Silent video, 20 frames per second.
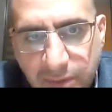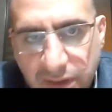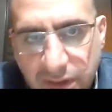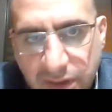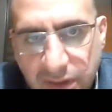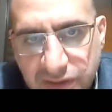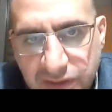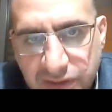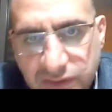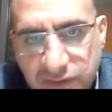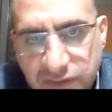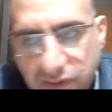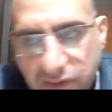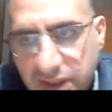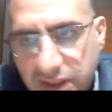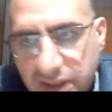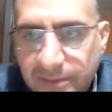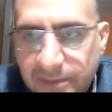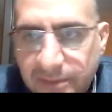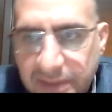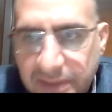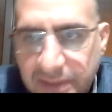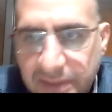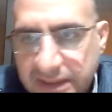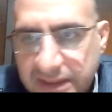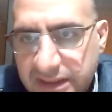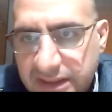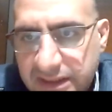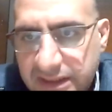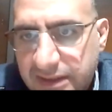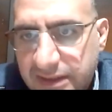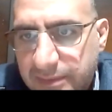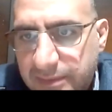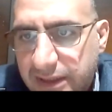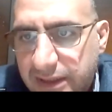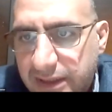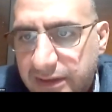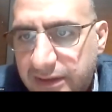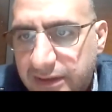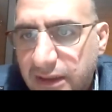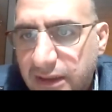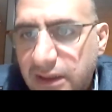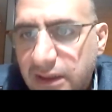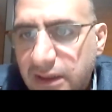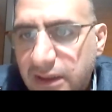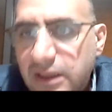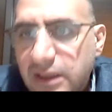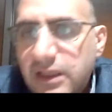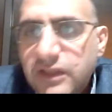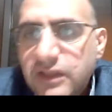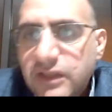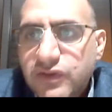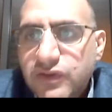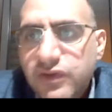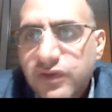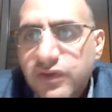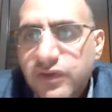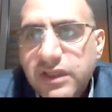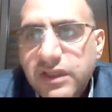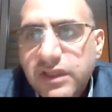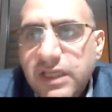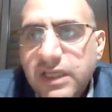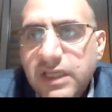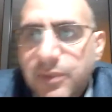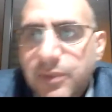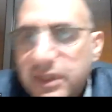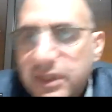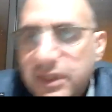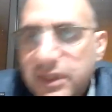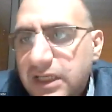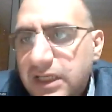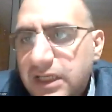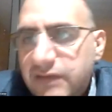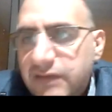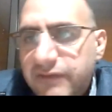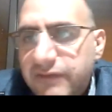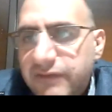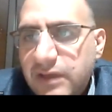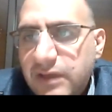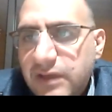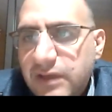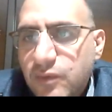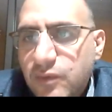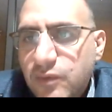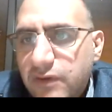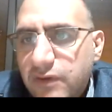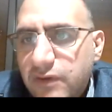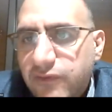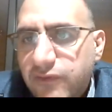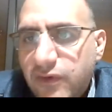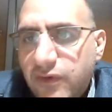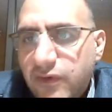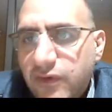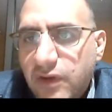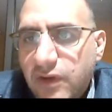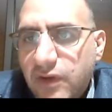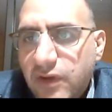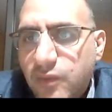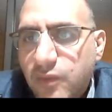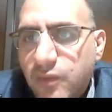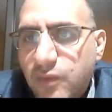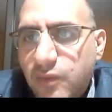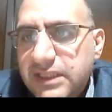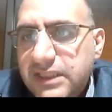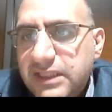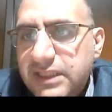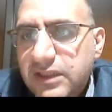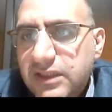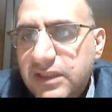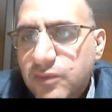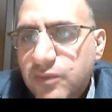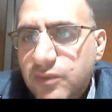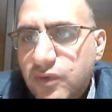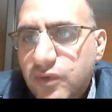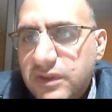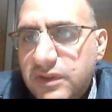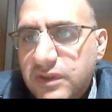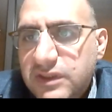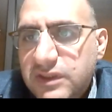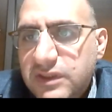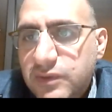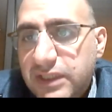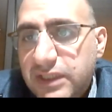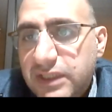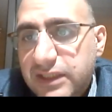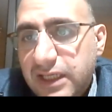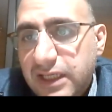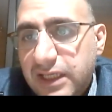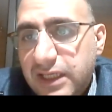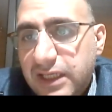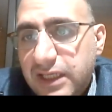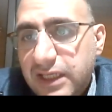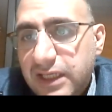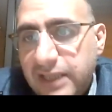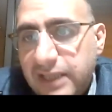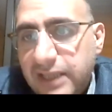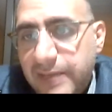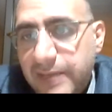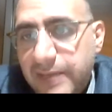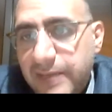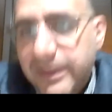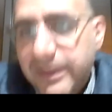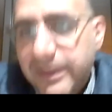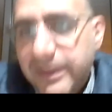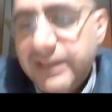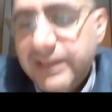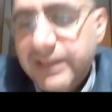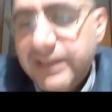My apologies, or cut and paste and send them again. So do you think a political framework for a one-state democracy would attract Hamas at